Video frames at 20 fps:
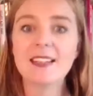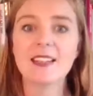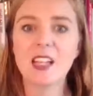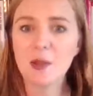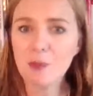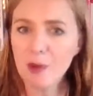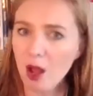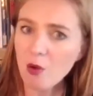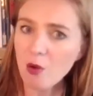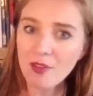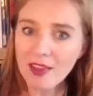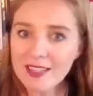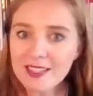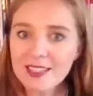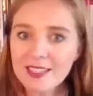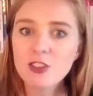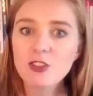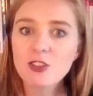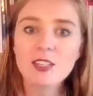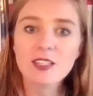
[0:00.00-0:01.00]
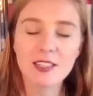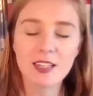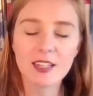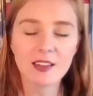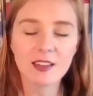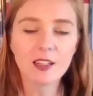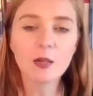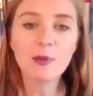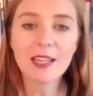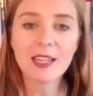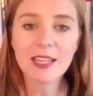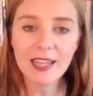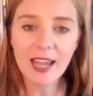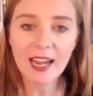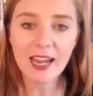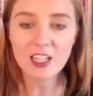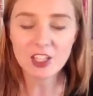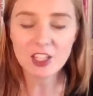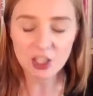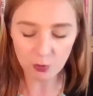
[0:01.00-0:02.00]
They're going to be like, oh, that's interesting. They're going to be
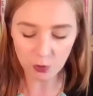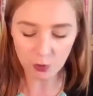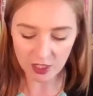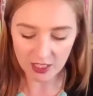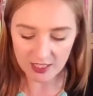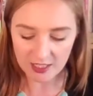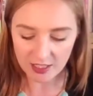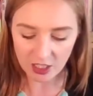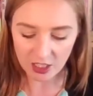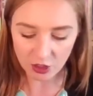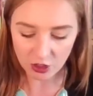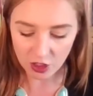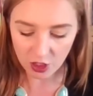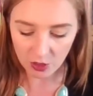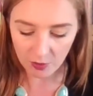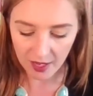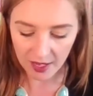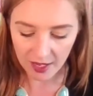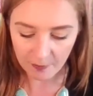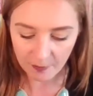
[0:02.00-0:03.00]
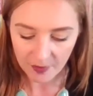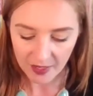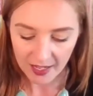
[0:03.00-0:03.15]
engaged in what it is that you're doing.